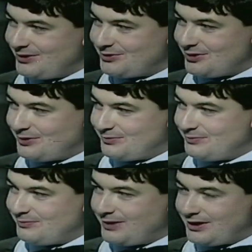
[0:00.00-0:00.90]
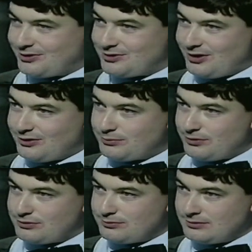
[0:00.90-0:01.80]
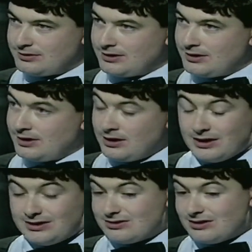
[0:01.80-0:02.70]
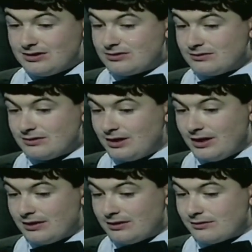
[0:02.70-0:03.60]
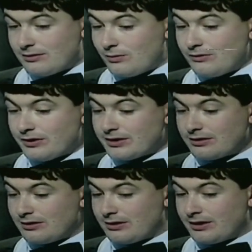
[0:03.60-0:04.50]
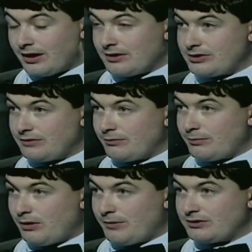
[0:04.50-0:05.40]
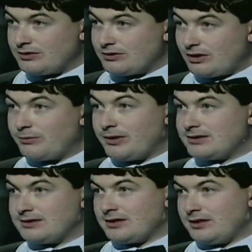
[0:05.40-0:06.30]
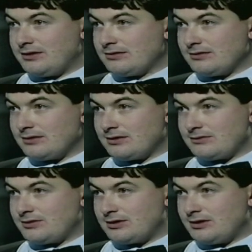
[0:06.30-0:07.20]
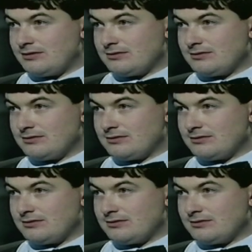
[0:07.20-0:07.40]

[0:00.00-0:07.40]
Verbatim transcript: going to make it as hard as possible. It's it's the, the one thing that you can guarantee from our match. It's going to be entertaining. That's for certain.